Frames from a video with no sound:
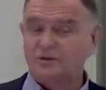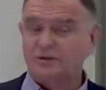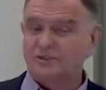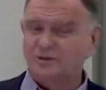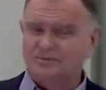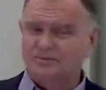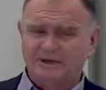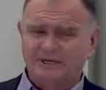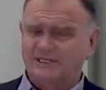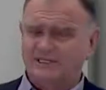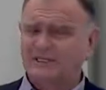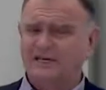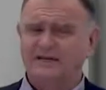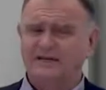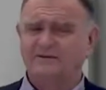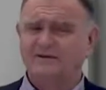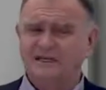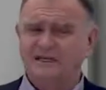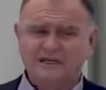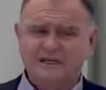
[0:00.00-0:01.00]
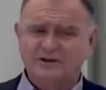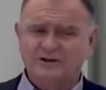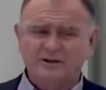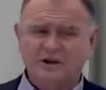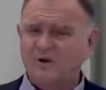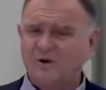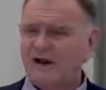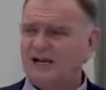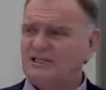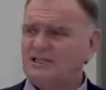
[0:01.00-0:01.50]
Somebody said, you
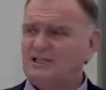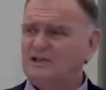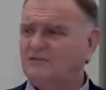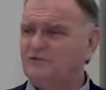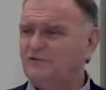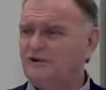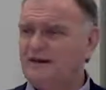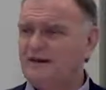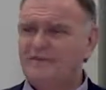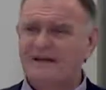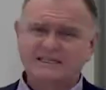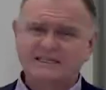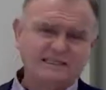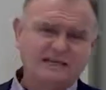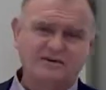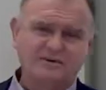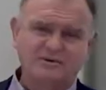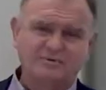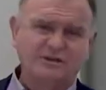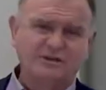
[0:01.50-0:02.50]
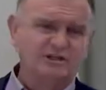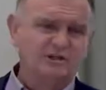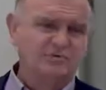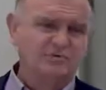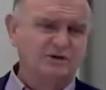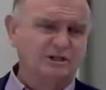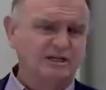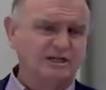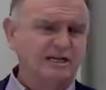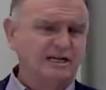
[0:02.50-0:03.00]
know, iGeoframe, that sounds a bit too
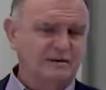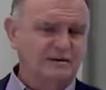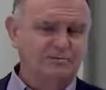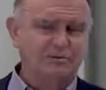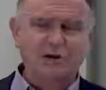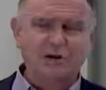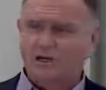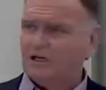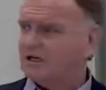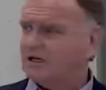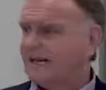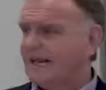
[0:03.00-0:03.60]
much like a product.